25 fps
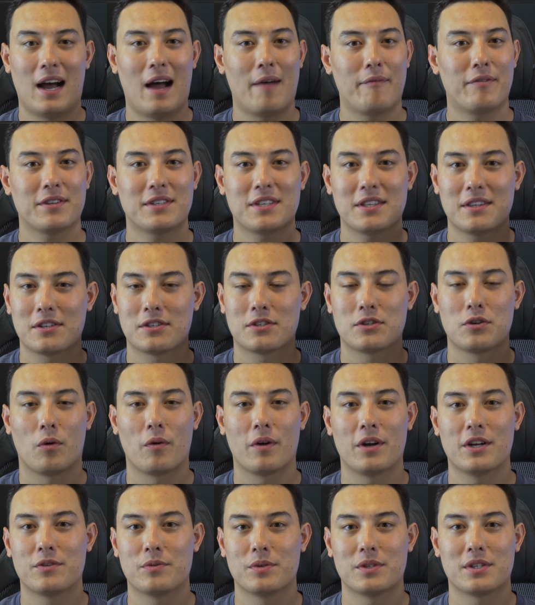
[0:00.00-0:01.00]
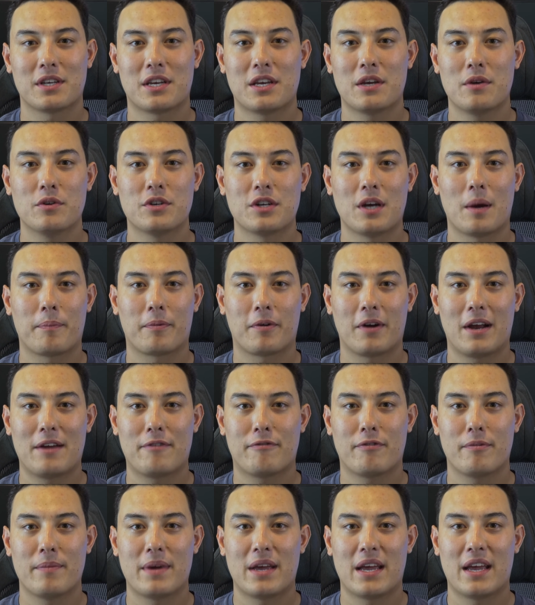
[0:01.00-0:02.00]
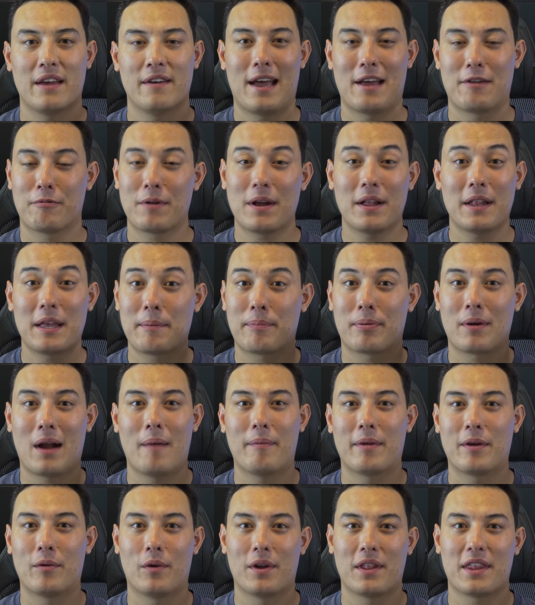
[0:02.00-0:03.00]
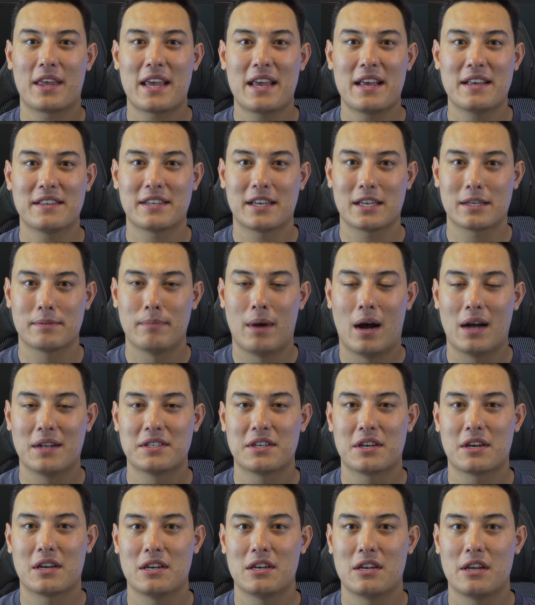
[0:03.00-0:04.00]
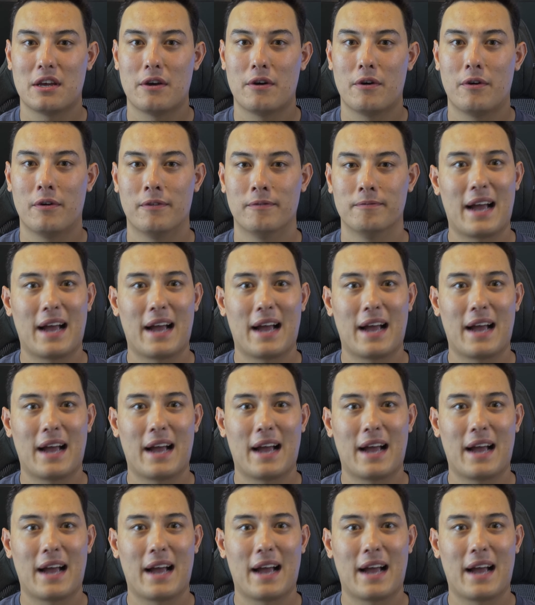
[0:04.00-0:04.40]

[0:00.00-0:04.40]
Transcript: Obviously, the storage was a huge upgrade for me, and really probably one of the easiest mods you can do.